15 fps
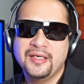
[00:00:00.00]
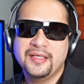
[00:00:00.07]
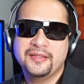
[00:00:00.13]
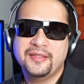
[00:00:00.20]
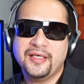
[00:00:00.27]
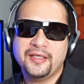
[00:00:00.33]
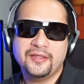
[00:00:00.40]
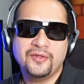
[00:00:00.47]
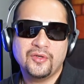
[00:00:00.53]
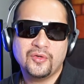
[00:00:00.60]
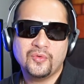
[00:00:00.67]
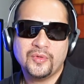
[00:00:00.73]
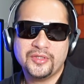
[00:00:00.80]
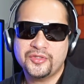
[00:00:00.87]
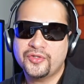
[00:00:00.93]
they know
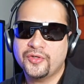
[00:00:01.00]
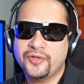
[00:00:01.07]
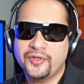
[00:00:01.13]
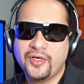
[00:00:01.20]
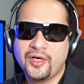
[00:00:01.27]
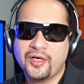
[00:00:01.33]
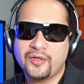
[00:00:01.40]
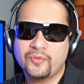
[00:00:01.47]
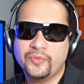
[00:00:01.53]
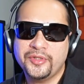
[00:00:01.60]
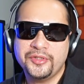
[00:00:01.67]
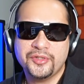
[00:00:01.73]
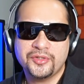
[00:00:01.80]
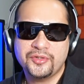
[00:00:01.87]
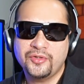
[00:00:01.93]
what's going on. We
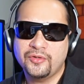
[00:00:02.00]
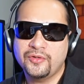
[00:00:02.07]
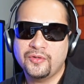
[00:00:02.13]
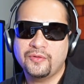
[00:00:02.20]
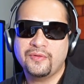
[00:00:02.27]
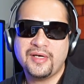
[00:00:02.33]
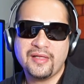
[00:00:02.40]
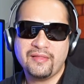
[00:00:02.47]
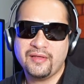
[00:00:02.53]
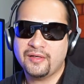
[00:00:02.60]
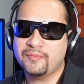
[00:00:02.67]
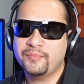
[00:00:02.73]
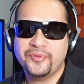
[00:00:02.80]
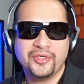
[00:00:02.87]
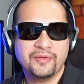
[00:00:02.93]
just don't know
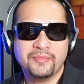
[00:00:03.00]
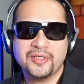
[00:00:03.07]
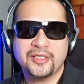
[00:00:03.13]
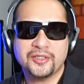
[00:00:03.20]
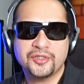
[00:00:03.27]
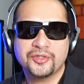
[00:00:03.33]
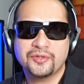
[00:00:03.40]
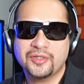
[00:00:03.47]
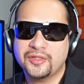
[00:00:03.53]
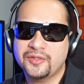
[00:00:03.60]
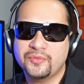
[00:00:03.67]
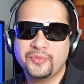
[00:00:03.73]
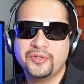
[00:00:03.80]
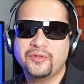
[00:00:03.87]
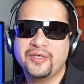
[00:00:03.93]
nothing, pretty much, because
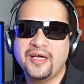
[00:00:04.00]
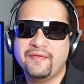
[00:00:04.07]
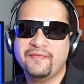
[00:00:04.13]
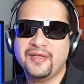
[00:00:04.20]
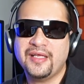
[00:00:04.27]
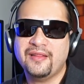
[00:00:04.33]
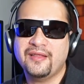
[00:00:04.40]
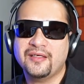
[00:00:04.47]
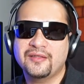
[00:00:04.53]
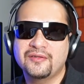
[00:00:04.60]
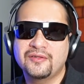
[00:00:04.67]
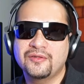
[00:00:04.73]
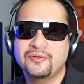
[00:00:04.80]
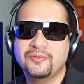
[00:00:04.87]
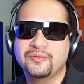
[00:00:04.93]
we don't have nothing
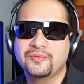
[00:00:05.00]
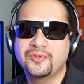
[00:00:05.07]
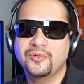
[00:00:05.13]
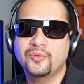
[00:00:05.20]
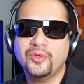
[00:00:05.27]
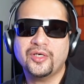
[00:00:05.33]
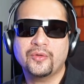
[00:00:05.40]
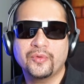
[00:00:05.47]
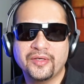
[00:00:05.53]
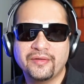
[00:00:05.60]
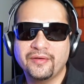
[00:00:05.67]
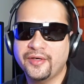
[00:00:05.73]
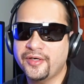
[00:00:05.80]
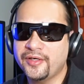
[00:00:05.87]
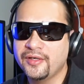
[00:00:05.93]
to work with
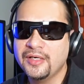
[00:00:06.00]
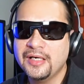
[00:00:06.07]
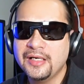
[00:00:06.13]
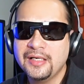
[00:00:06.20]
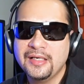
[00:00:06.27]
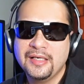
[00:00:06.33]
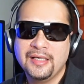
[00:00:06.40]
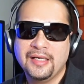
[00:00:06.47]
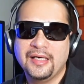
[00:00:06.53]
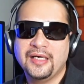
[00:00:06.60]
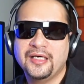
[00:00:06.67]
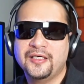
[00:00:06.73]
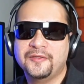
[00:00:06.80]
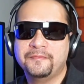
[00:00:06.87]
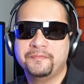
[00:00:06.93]
here.
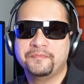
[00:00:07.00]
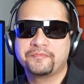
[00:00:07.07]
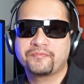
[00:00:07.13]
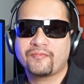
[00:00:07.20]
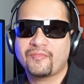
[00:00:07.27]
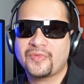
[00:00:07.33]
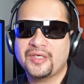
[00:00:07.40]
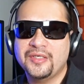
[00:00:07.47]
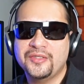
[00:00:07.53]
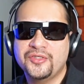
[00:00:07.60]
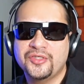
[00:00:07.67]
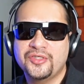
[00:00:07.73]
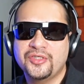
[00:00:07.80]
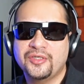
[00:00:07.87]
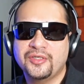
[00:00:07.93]
It's
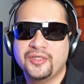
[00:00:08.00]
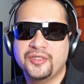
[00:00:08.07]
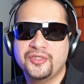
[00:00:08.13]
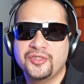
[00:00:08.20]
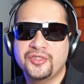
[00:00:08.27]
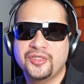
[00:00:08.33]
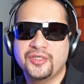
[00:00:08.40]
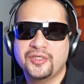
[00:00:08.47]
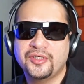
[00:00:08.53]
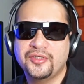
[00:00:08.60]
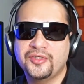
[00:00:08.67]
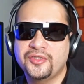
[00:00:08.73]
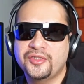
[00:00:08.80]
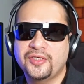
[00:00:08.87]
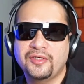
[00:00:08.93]
just
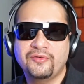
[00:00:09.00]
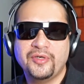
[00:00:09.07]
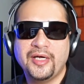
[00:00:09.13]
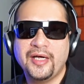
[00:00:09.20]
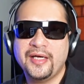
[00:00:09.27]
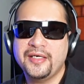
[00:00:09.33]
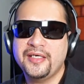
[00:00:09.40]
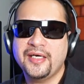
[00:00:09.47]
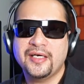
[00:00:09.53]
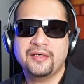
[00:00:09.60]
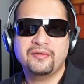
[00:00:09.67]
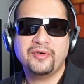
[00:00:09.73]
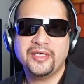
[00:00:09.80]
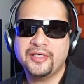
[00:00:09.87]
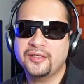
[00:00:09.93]
any
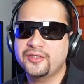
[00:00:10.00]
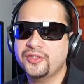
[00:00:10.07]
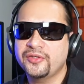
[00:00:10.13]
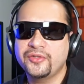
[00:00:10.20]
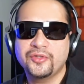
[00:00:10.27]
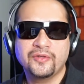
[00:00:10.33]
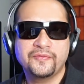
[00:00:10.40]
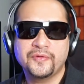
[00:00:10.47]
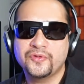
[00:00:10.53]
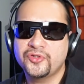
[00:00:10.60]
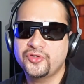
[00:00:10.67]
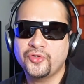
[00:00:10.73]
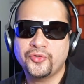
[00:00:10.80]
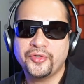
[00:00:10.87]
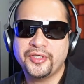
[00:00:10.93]
regular UFO
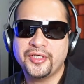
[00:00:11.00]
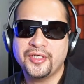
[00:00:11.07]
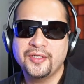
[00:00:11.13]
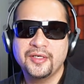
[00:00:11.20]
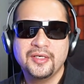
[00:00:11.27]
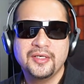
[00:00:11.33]
story,